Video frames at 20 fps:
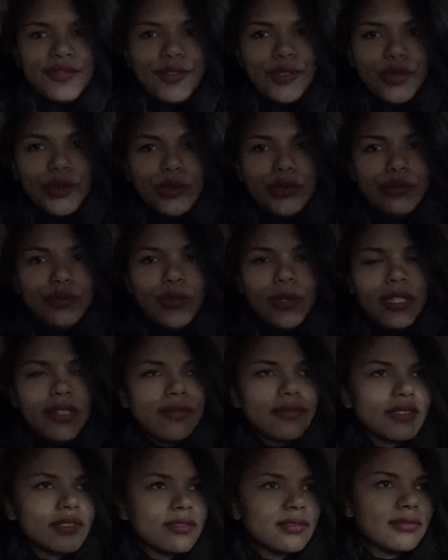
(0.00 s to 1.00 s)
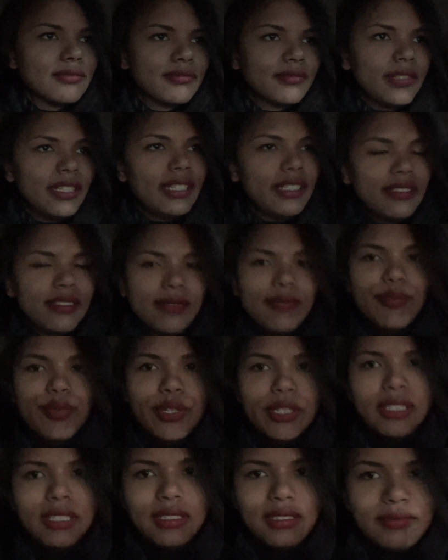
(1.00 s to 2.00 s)
food, whatever it is in
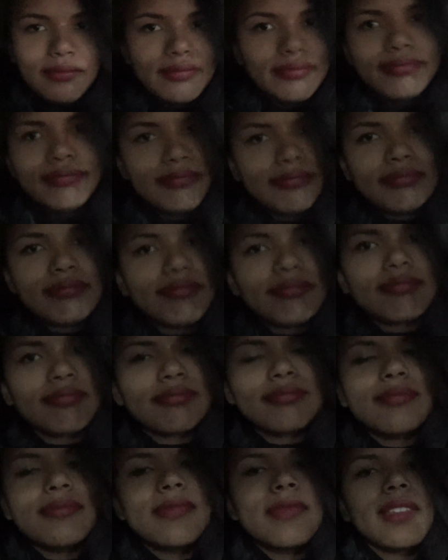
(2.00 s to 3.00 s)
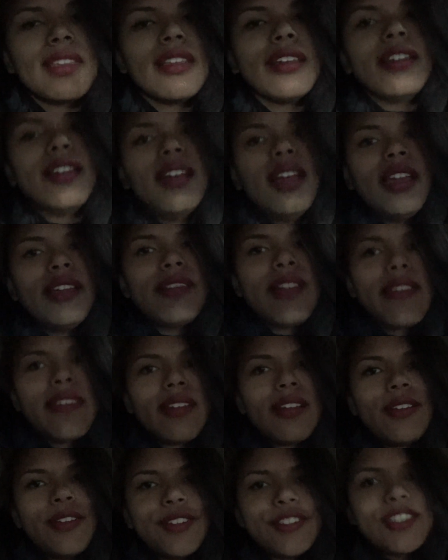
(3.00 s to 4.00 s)
Brooklyn. Mm-mm. I'd
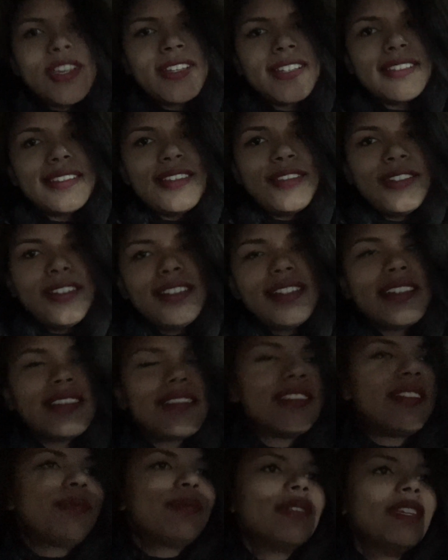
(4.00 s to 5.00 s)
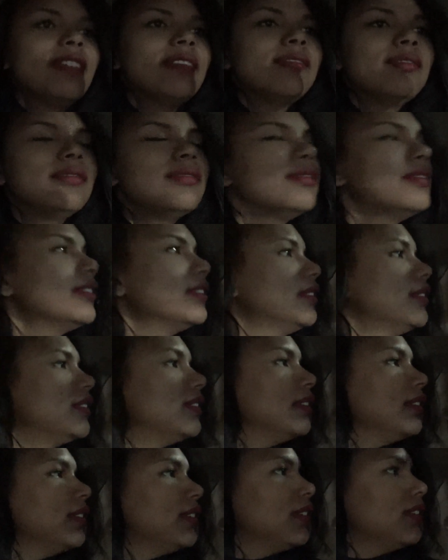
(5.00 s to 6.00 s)
rather go to Chinatown and eat something
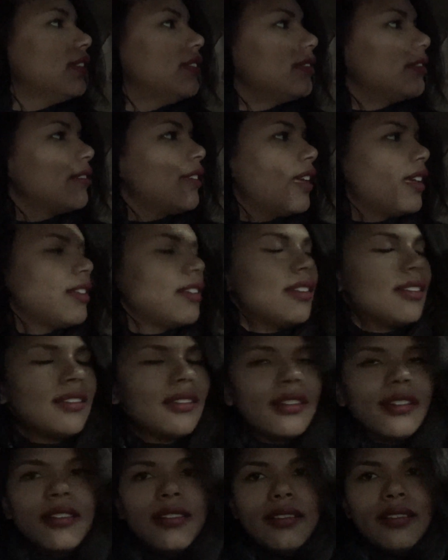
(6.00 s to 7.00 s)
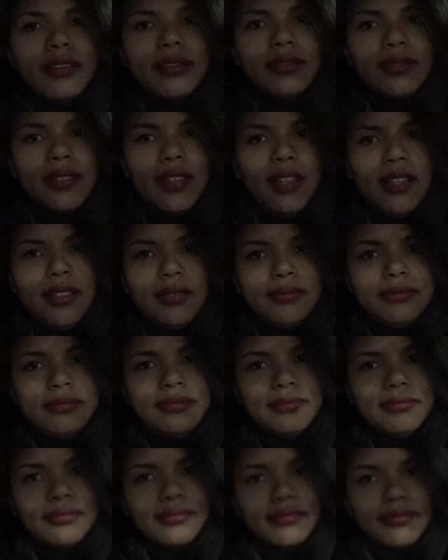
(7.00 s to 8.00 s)
than, um,
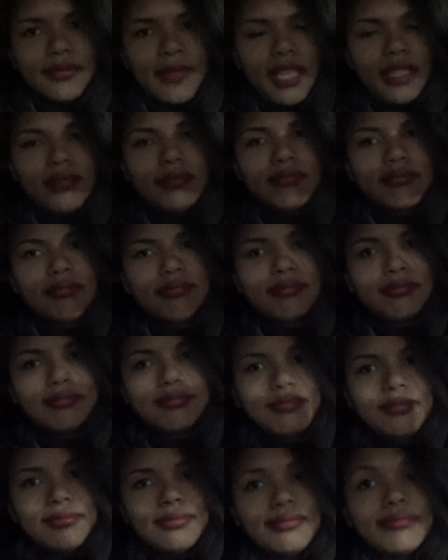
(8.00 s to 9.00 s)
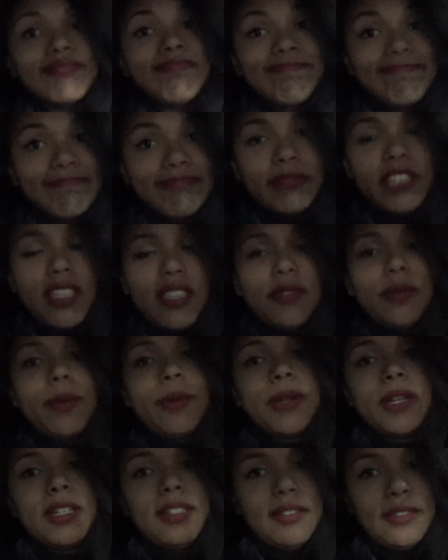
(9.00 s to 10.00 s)
yeah. So that's
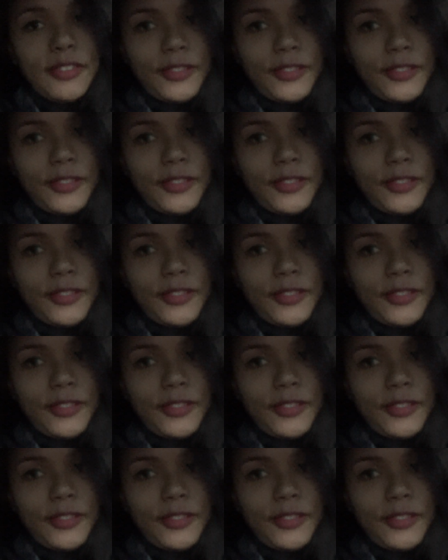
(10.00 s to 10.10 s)
what we're gonna